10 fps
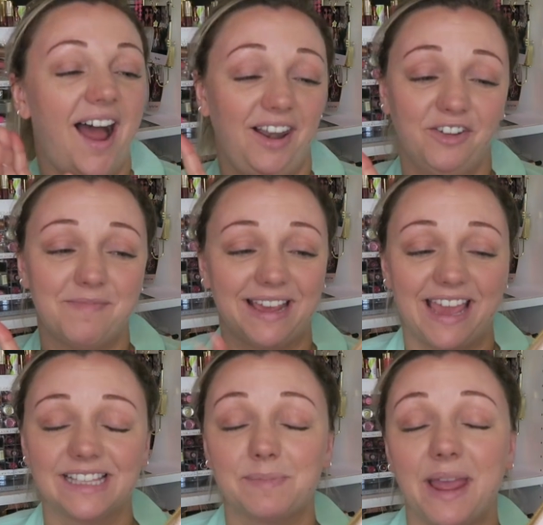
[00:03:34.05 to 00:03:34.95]
I love my
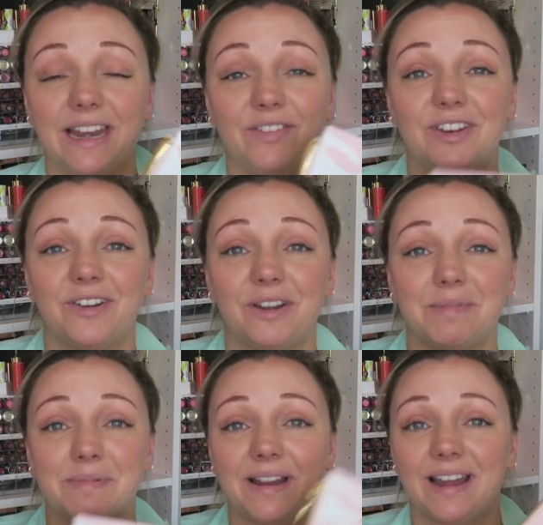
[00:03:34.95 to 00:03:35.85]
Kate Spade. If you don't know
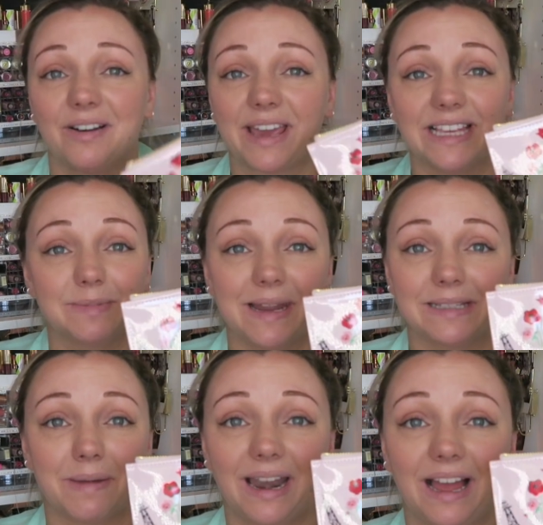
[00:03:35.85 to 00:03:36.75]
me by now, Kate
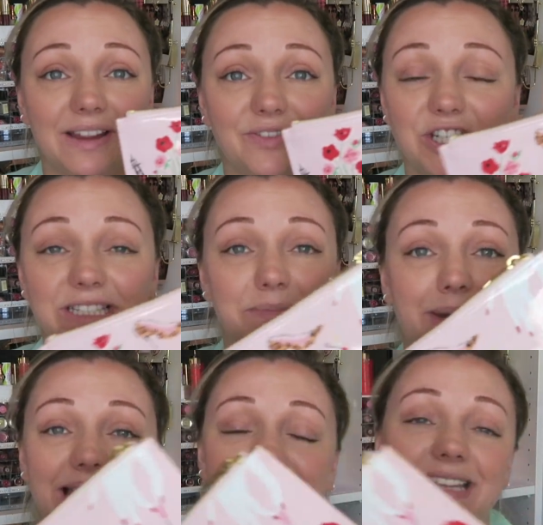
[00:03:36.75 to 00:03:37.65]
Spade is my life. She's the
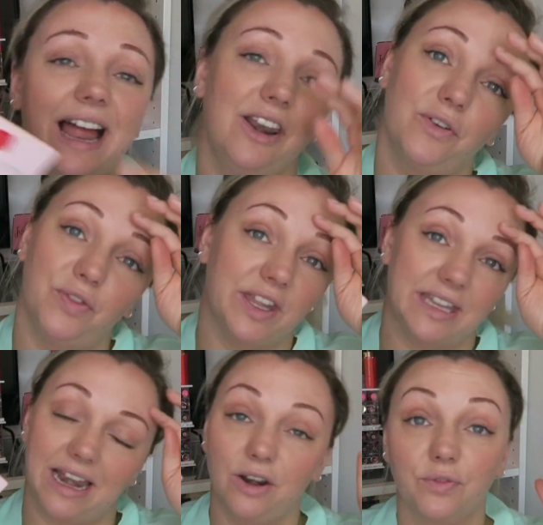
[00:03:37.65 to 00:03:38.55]
best. I love
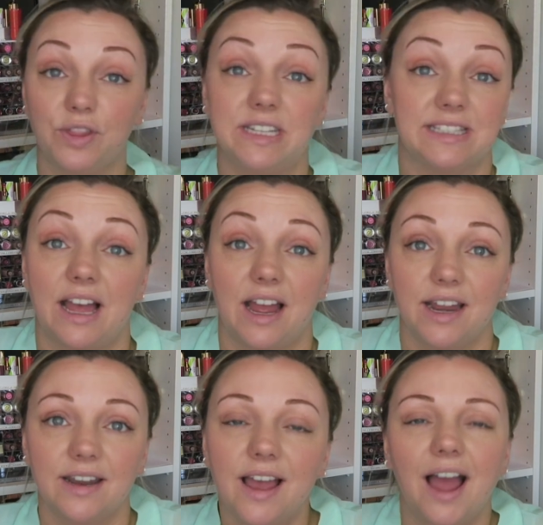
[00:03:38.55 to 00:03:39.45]
the
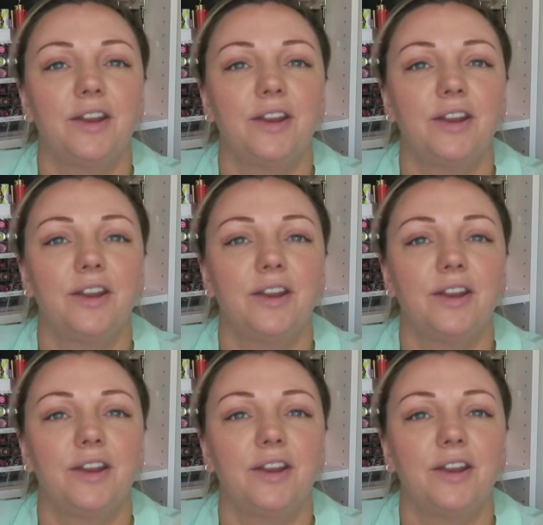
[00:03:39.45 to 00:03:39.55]
design.